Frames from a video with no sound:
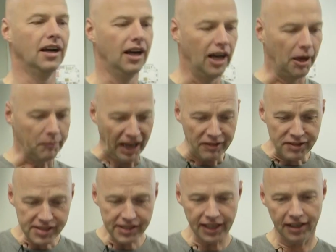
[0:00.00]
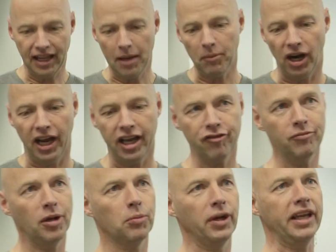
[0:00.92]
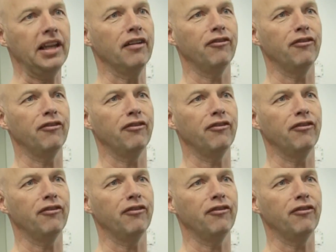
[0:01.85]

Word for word: Um, I recently had an MRI of my brain.